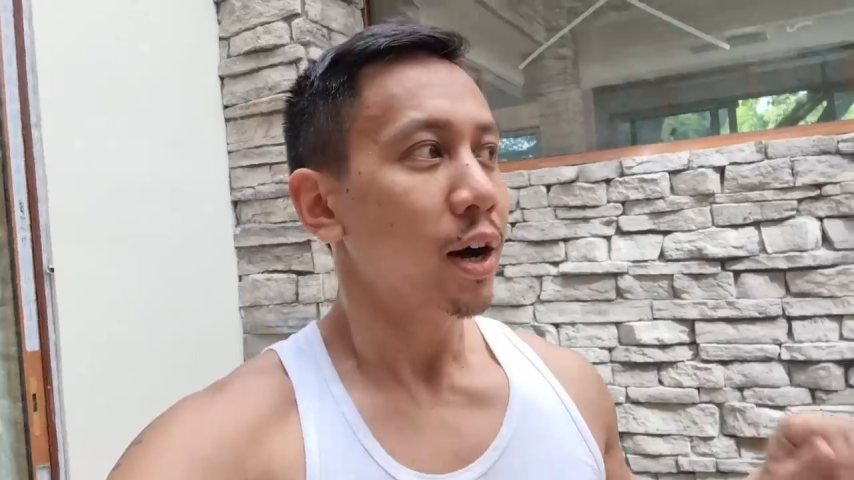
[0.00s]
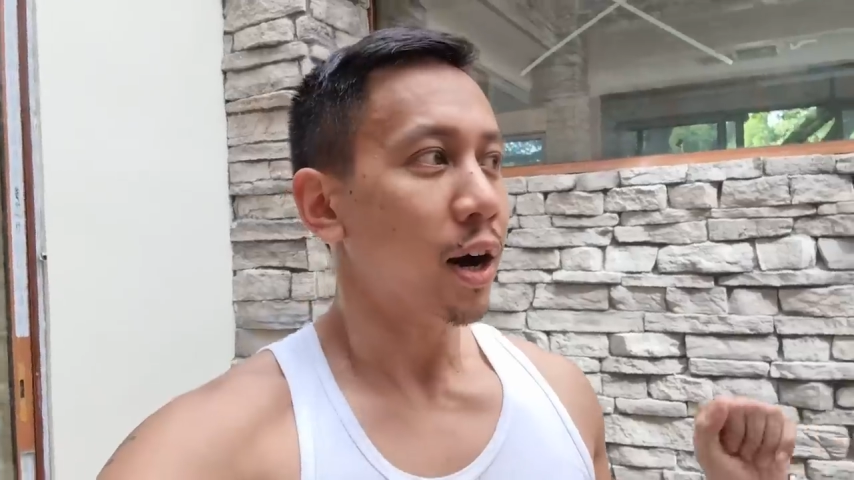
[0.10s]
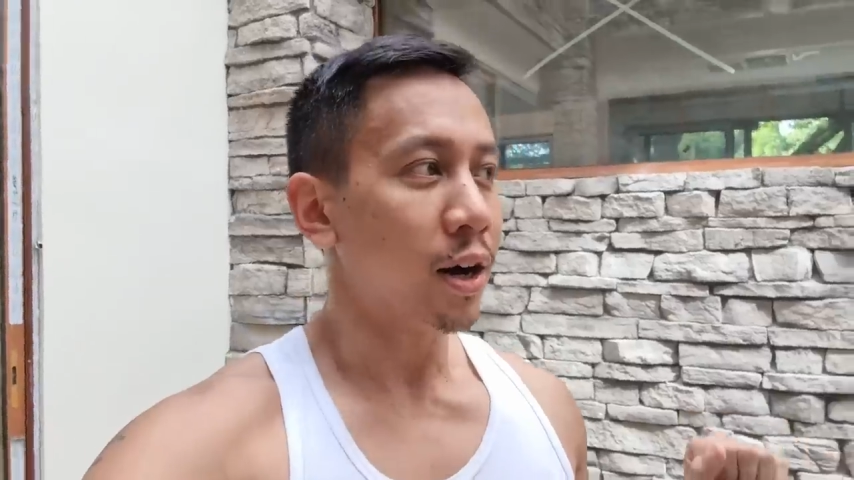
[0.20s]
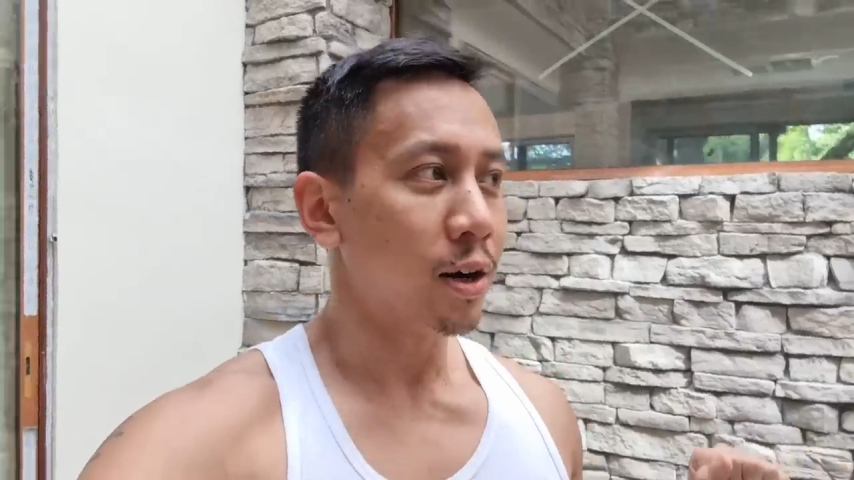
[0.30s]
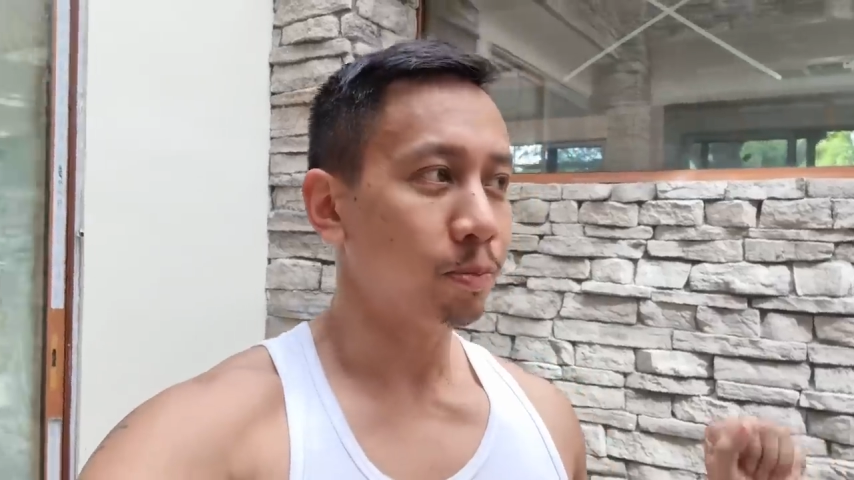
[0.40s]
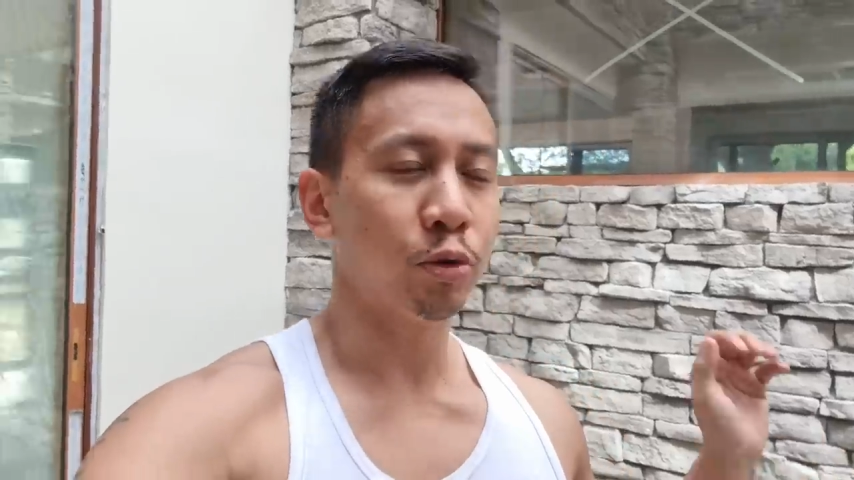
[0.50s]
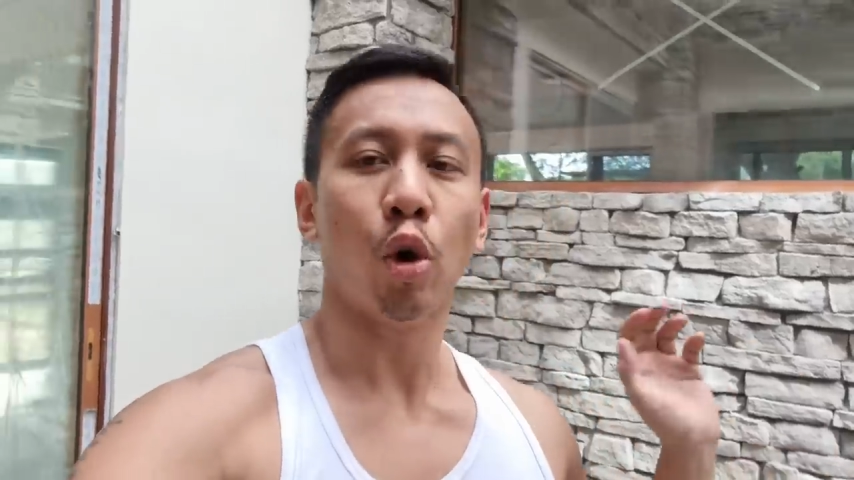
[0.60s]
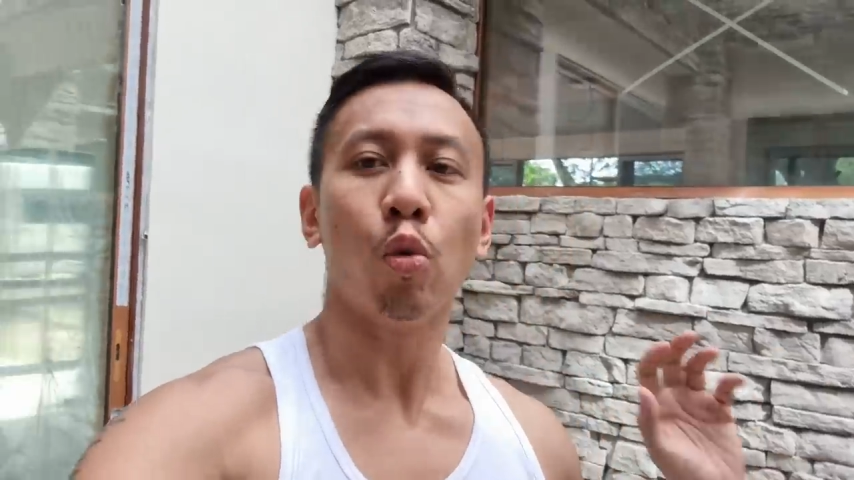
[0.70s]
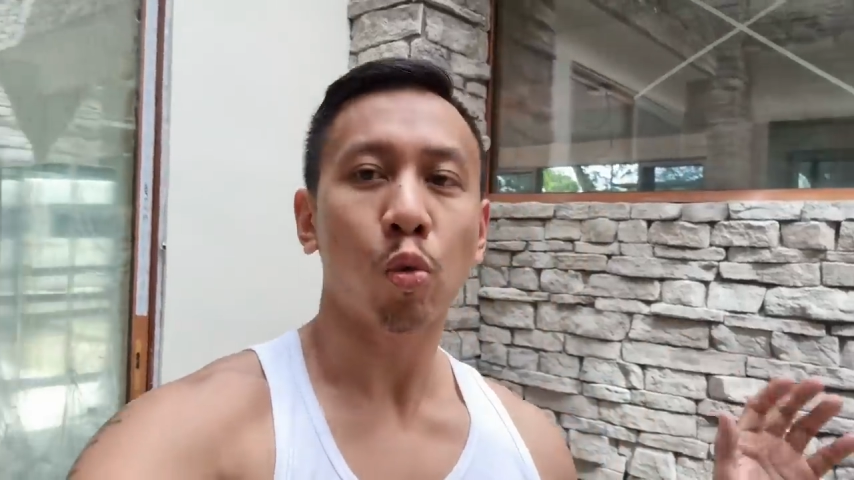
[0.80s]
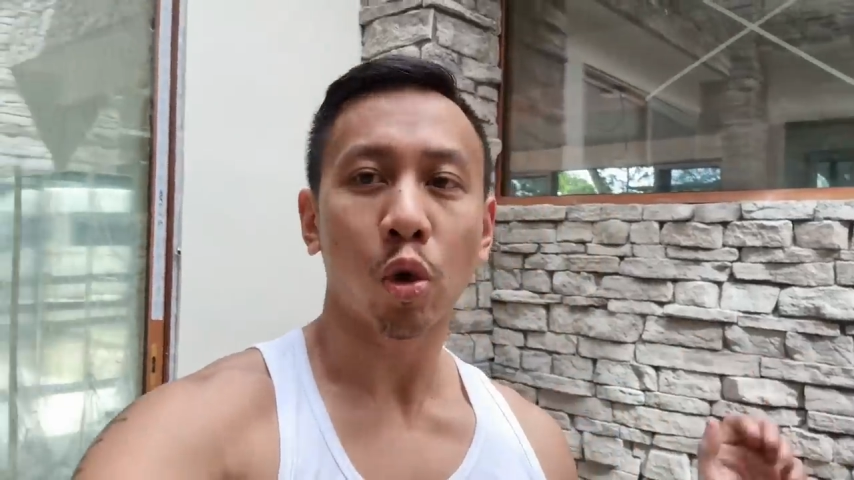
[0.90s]
Um,
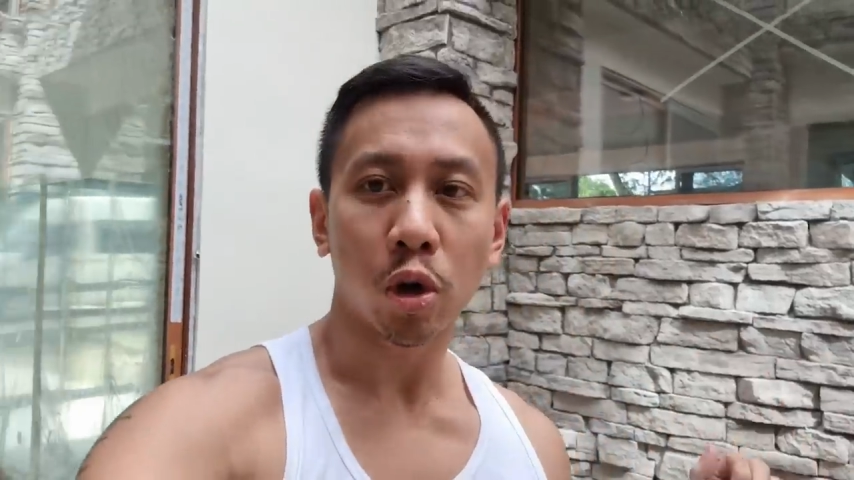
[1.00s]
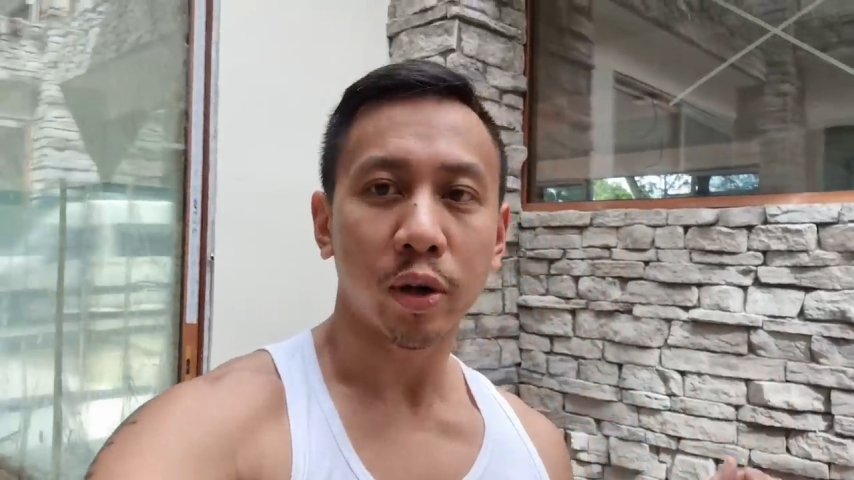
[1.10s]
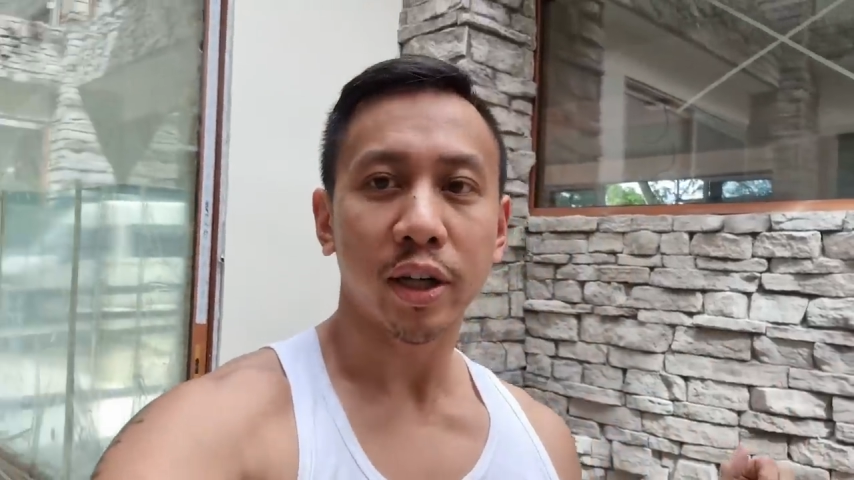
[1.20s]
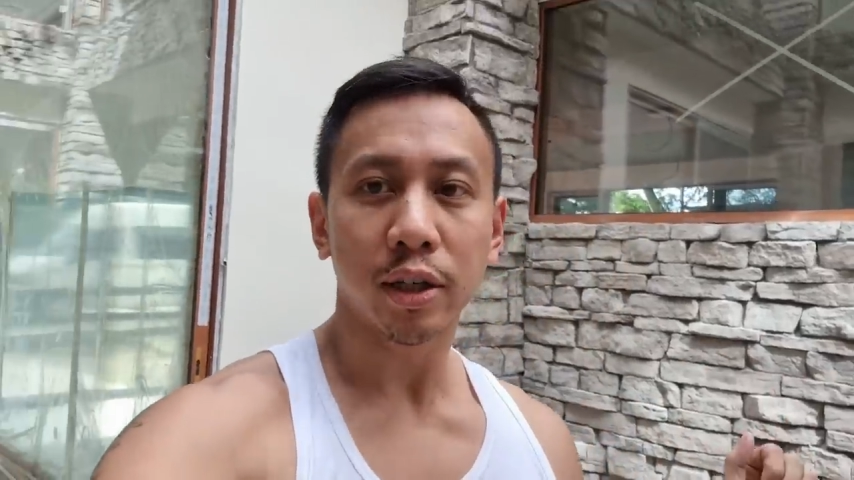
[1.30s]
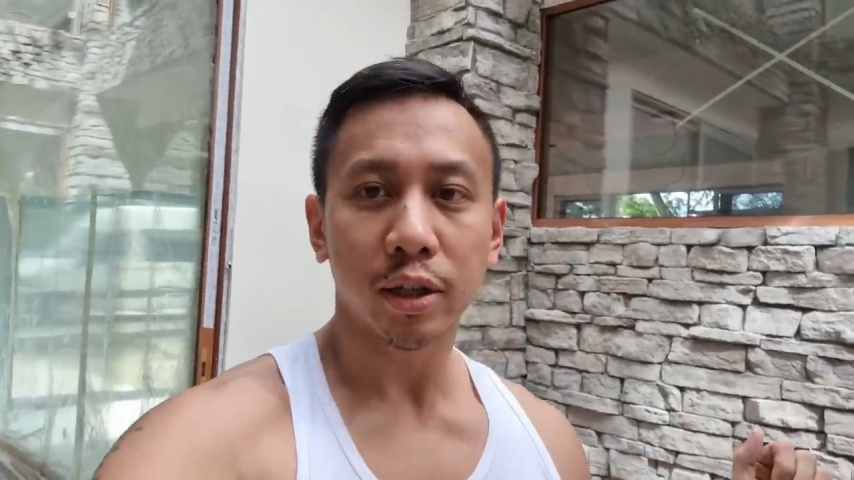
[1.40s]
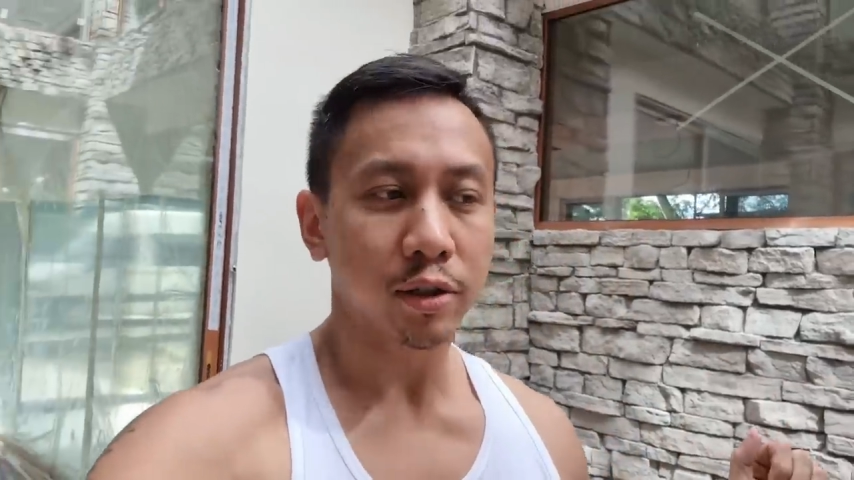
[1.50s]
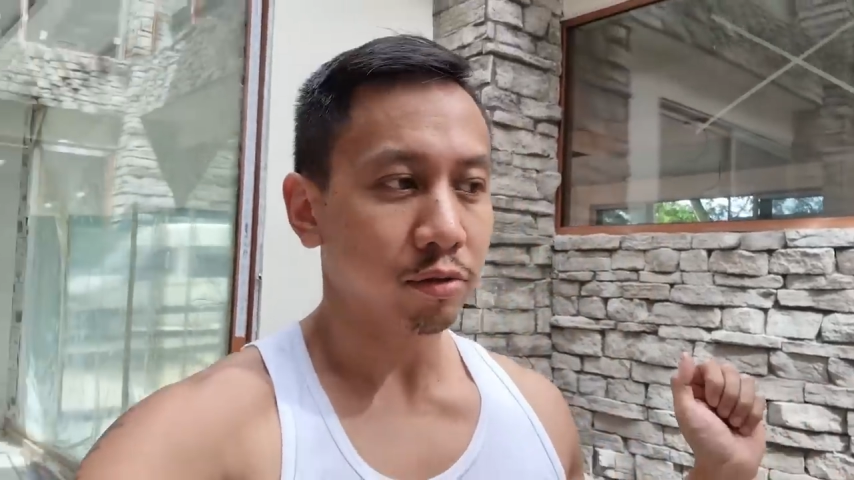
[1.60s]
don't worry,